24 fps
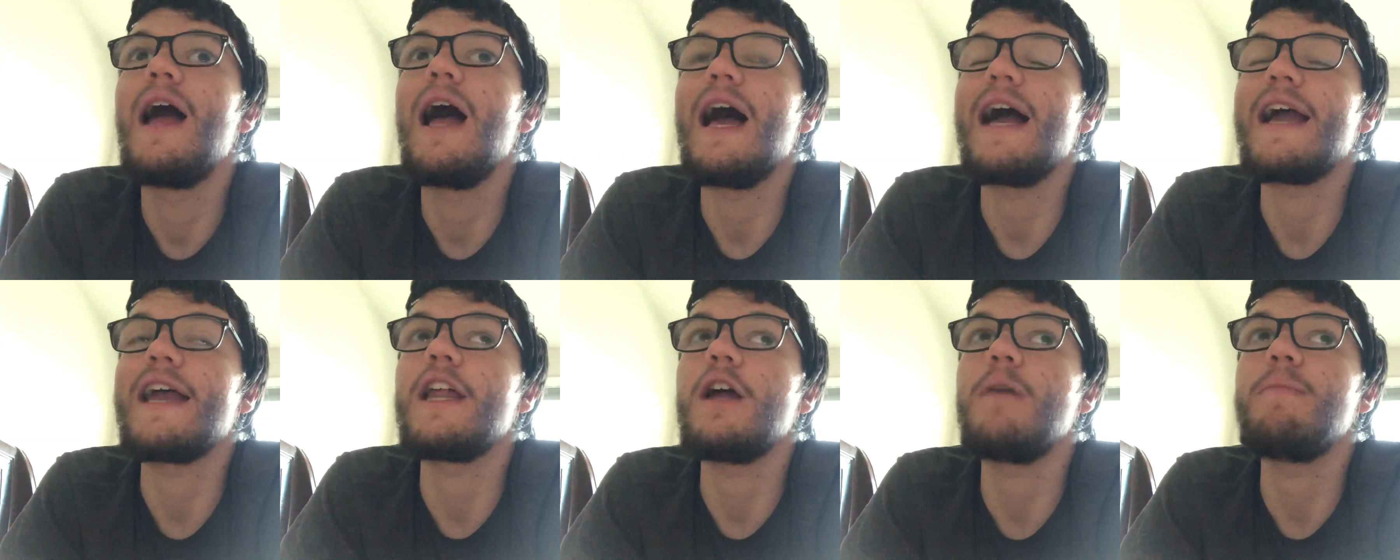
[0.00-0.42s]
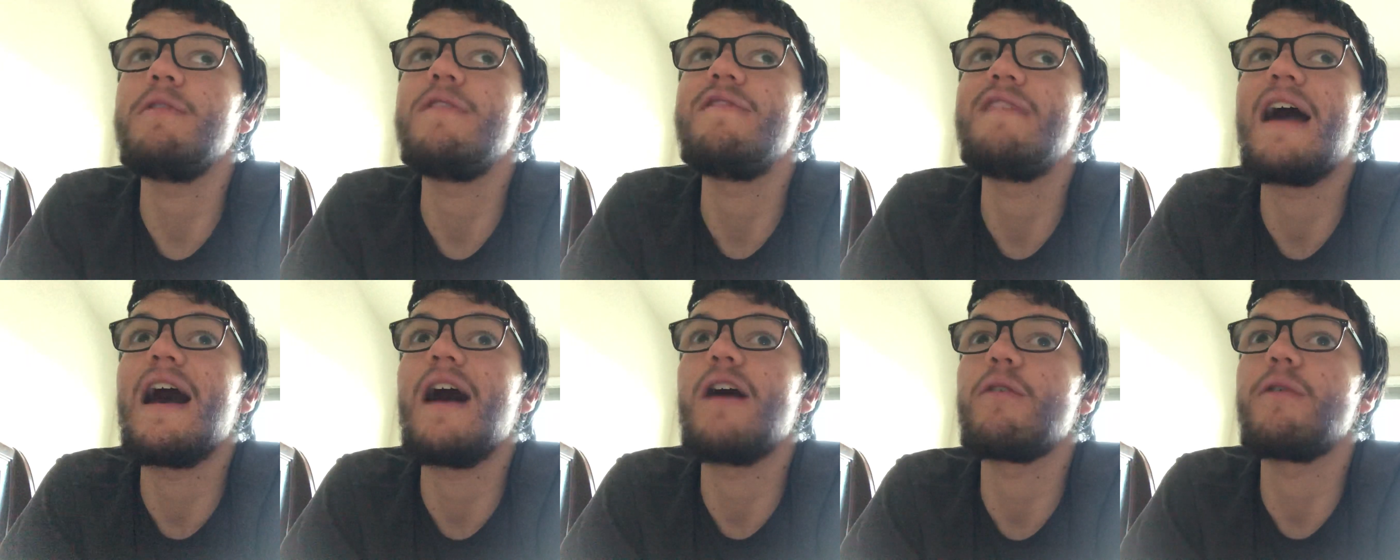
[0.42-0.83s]
I can help you
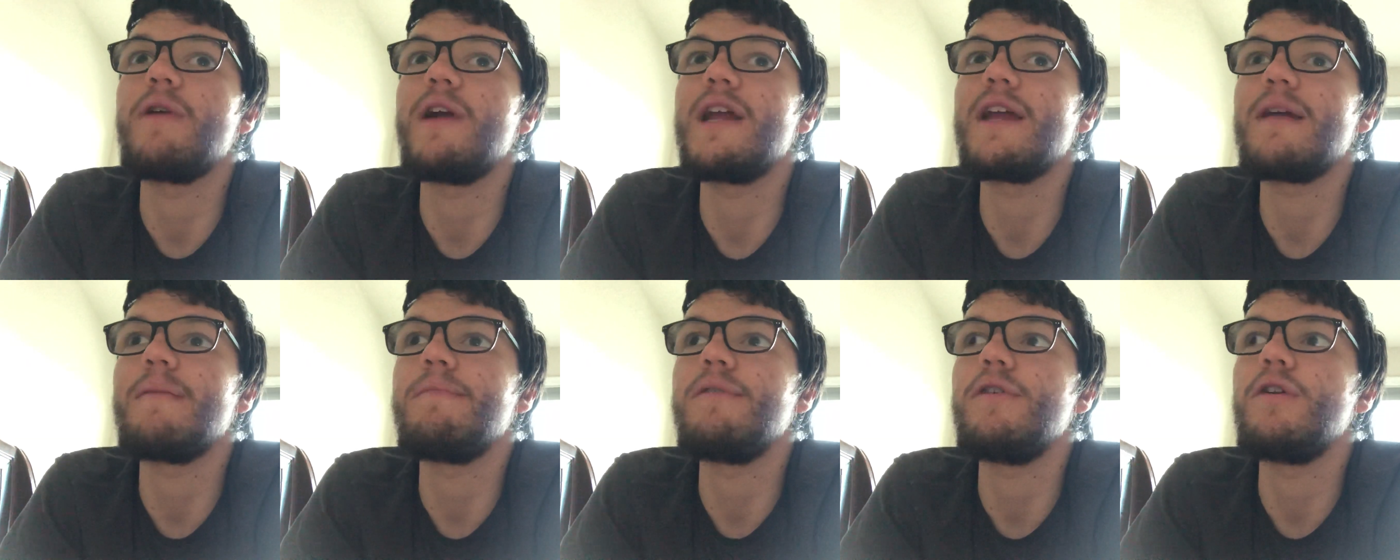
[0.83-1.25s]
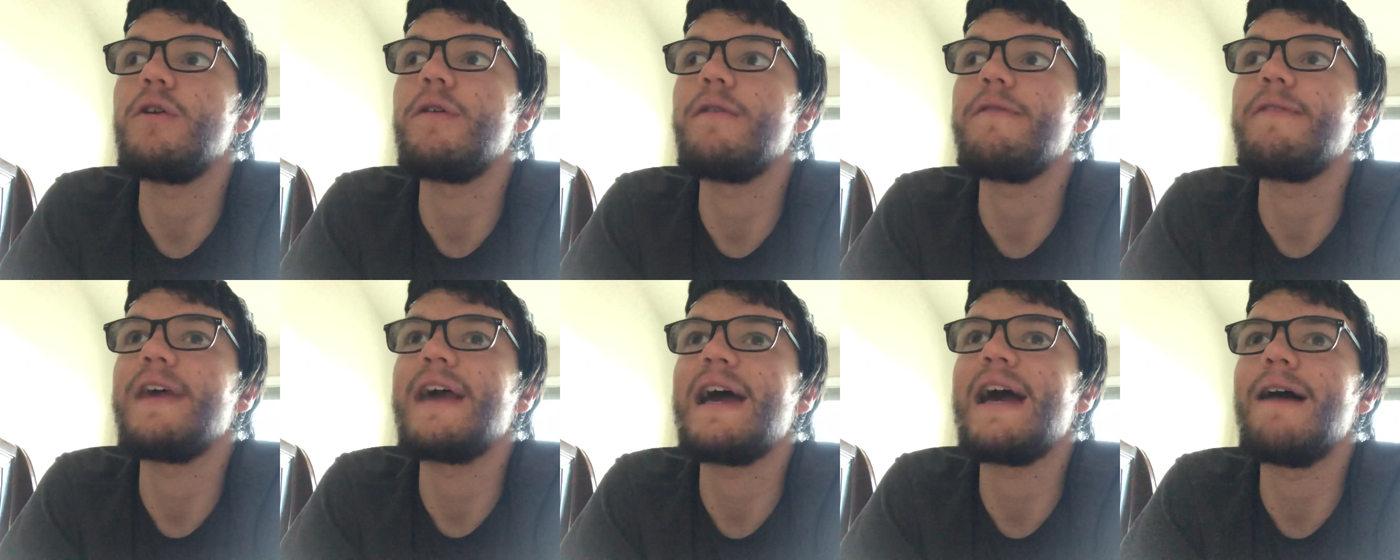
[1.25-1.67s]
downgrade a computer
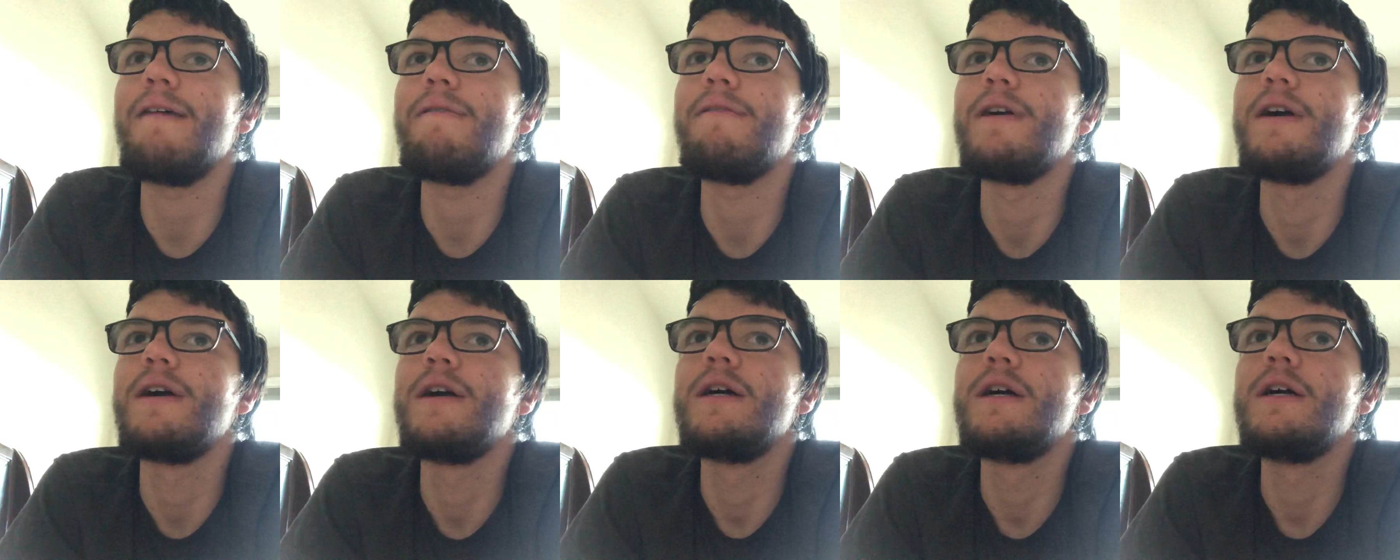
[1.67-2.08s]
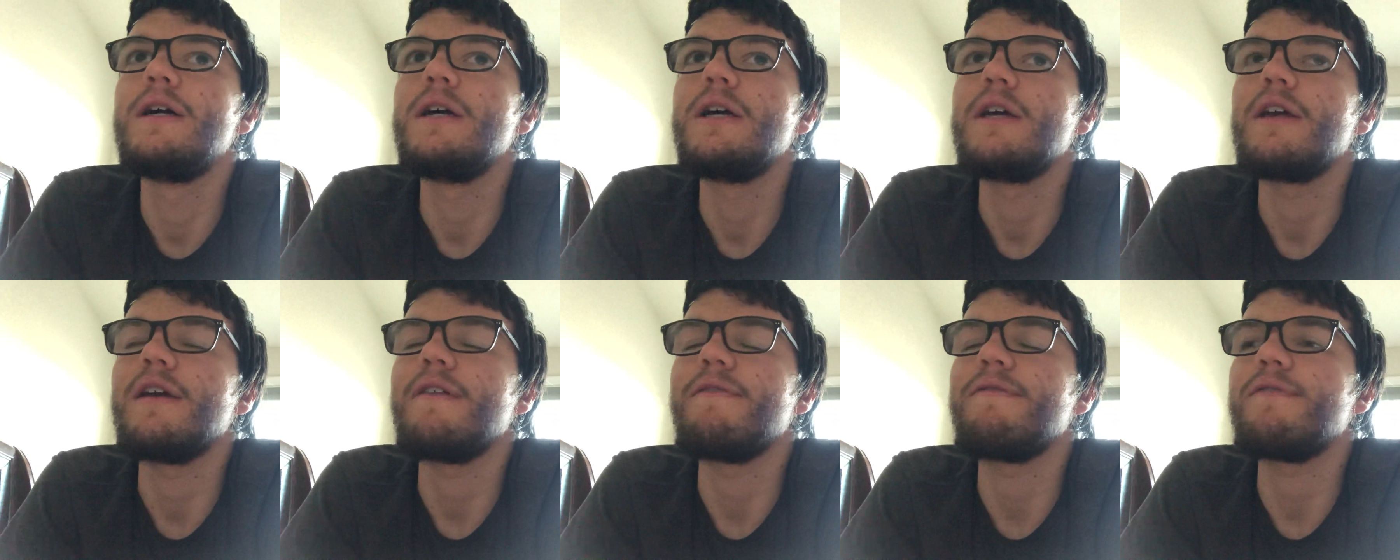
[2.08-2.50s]
if you have
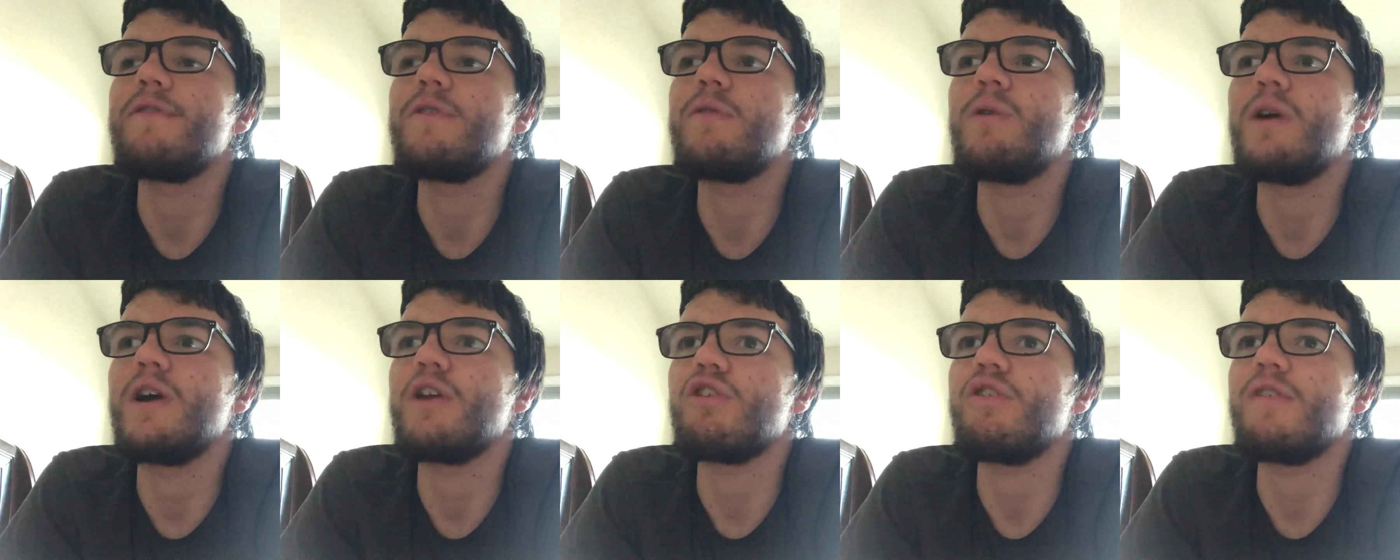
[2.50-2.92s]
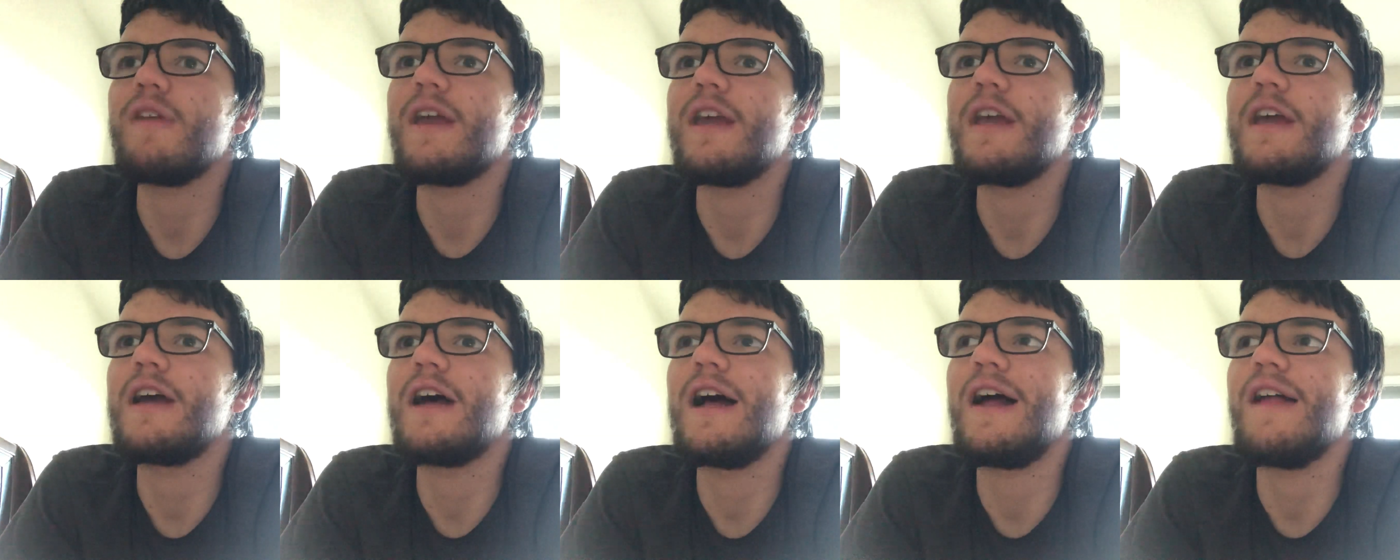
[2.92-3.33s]
questions. I'm